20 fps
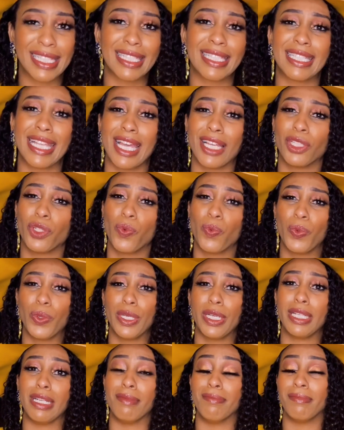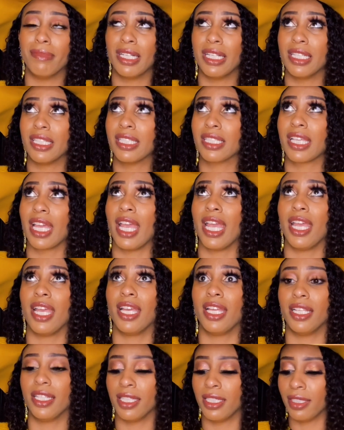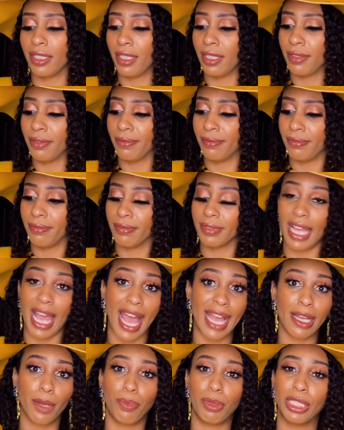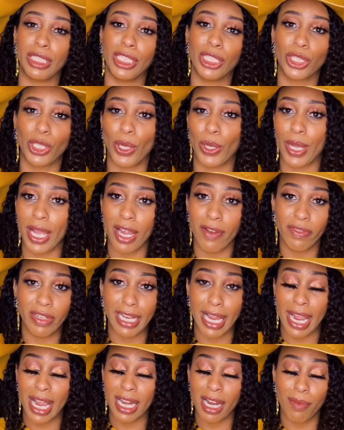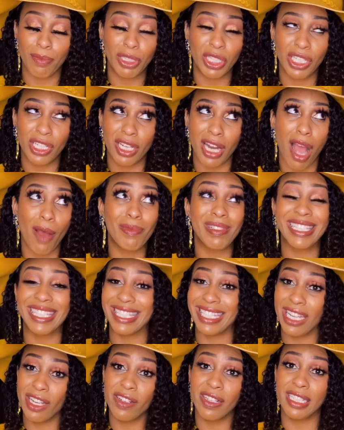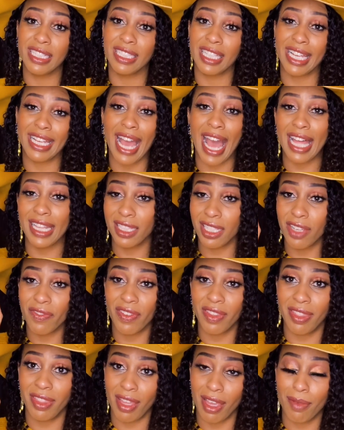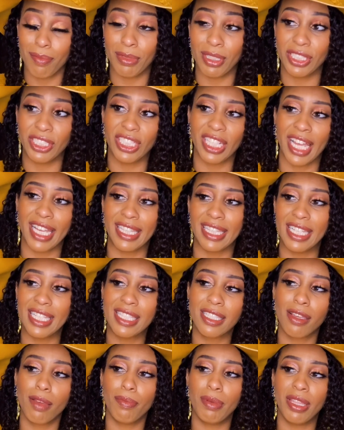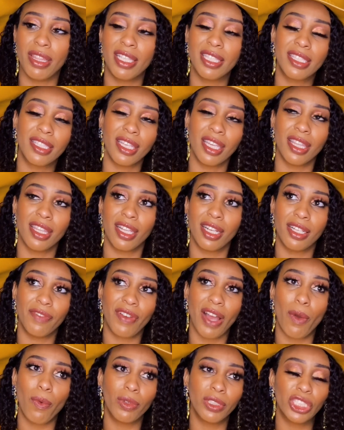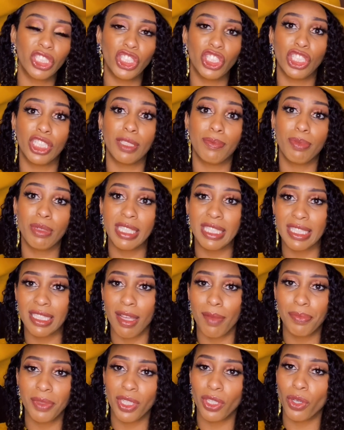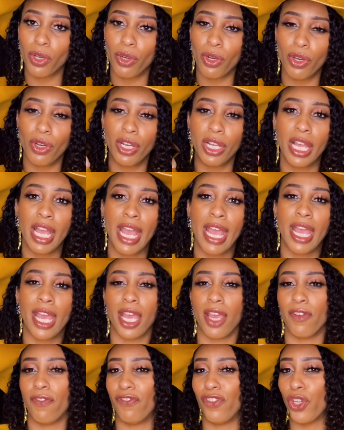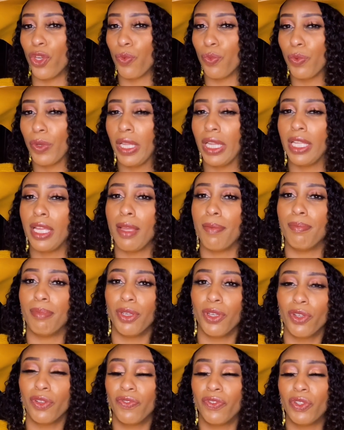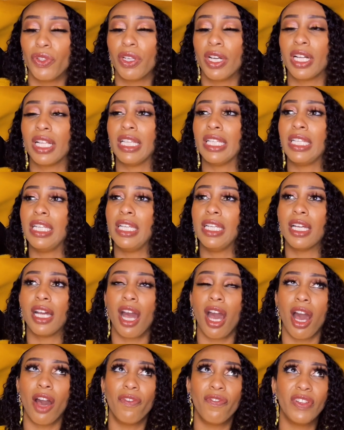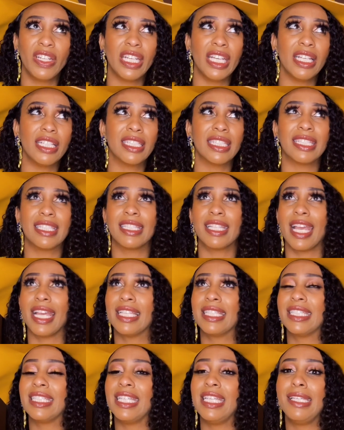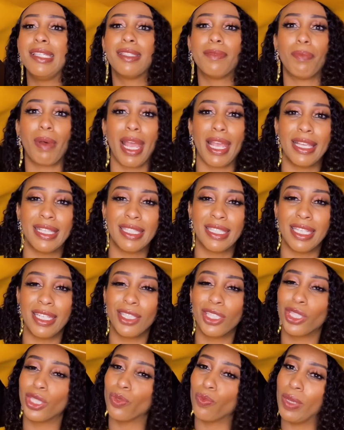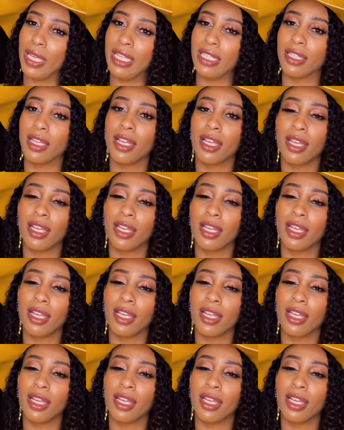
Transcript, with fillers: sandalwood, and musk. And I could put this on every day and I'm good. I'm serious. Like, I love it that much. Like, this could be the scent that if I wanted to just spritz something on and feel really beautiful, clean, confident, sexy, spicy, sweet,